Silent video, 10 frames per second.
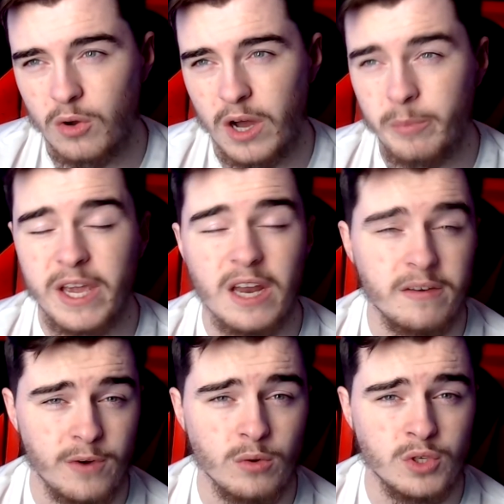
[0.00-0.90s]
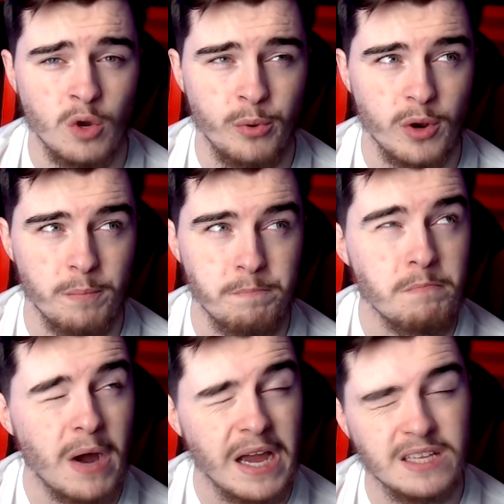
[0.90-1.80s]
I'll be getting a photo, but it
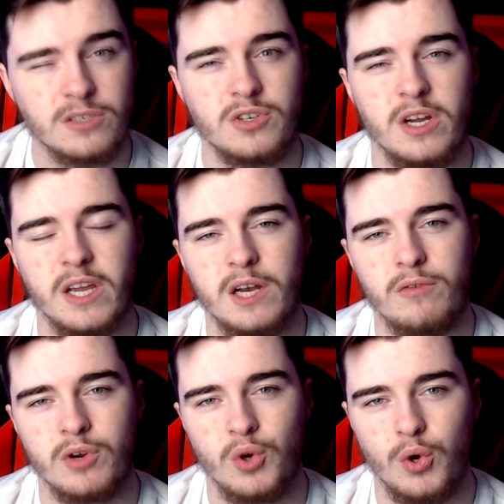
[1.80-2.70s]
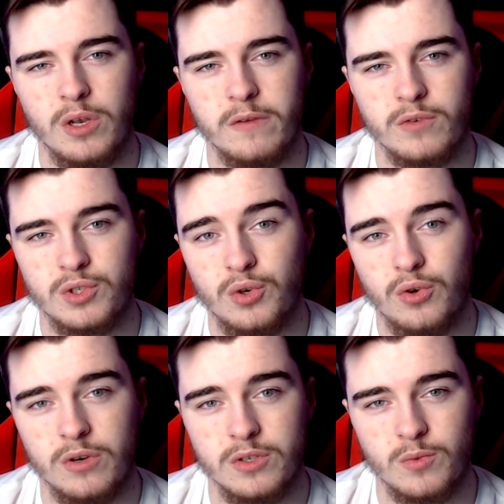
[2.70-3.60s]
might try and get a recording of us
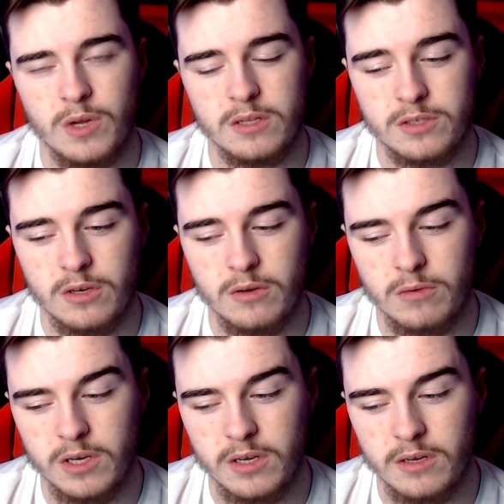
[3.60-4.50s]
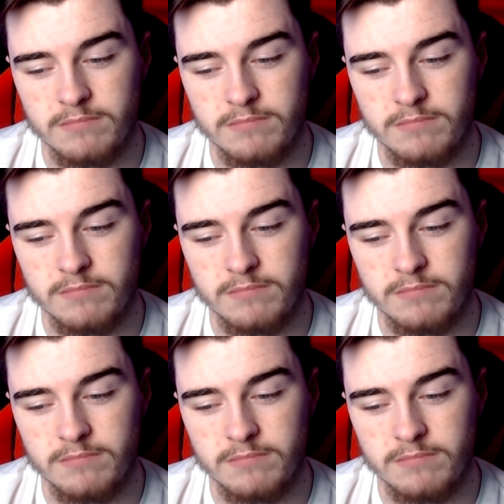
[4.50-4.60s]
talking as well. So